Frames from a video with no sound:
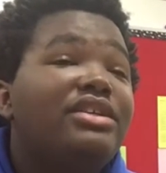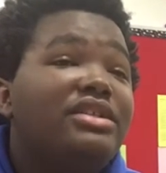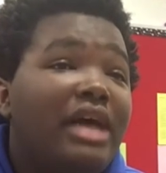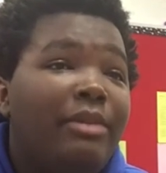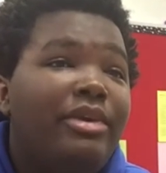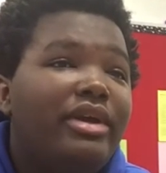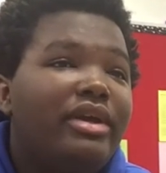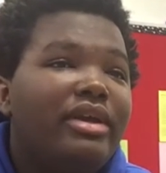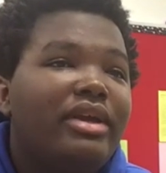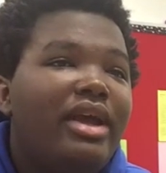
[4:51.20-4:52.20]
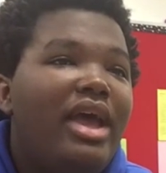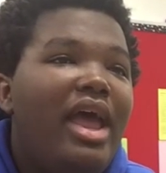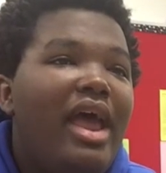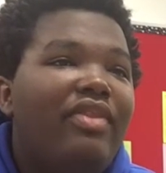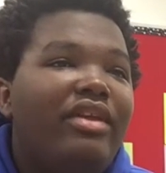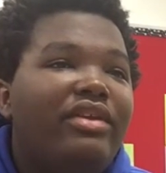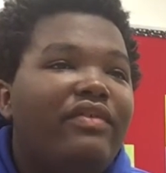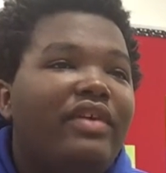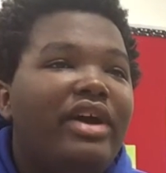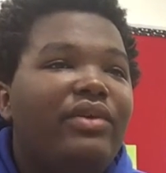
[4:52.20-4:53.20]
topic, and then you'll
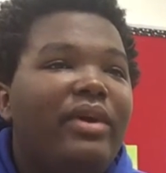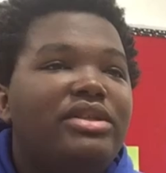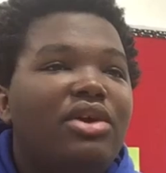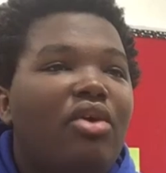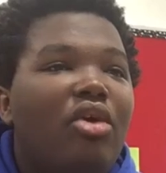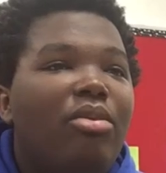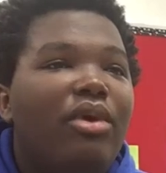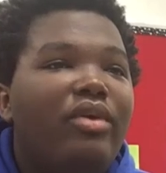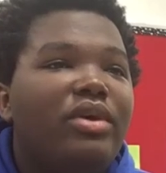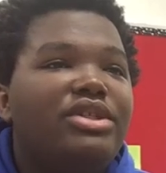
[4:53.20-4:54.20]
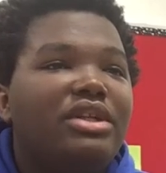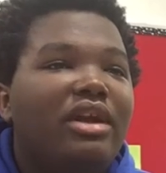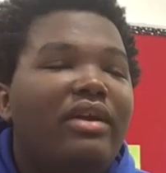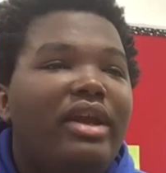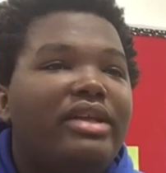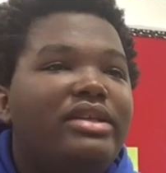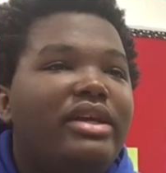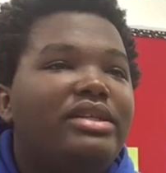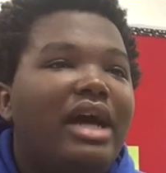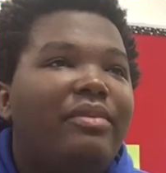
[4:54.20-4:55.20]
find a way to incorporate what you're learning into
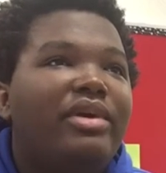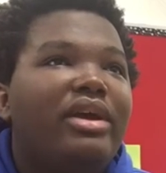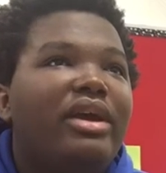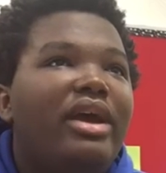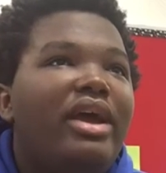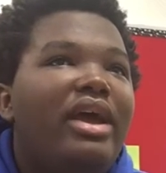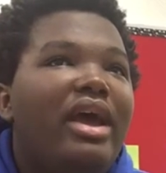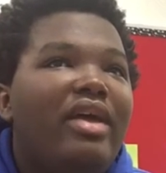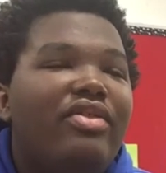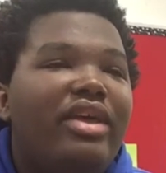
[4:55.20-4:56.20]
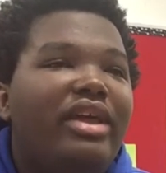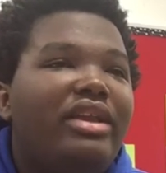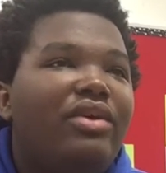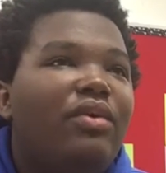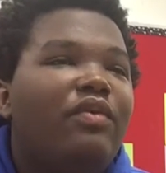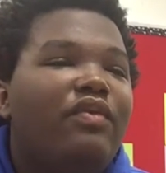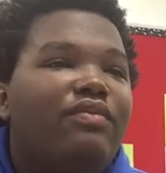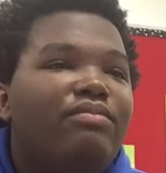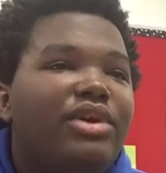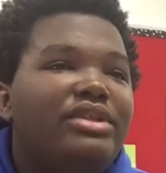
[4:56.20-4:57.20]
your topic, and then you'll
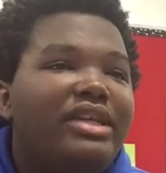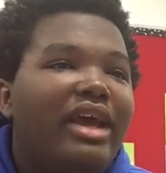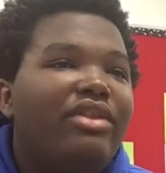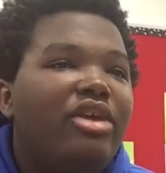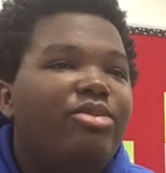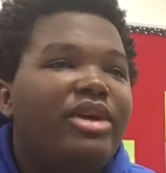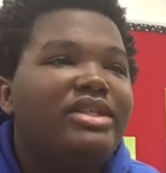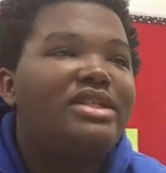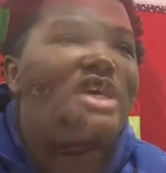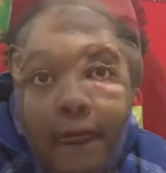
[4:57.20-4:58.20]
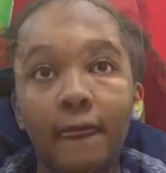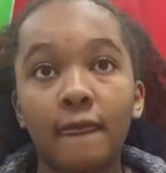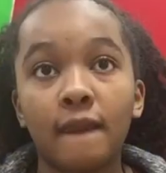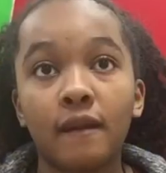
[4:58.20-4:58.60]
put together a presentation.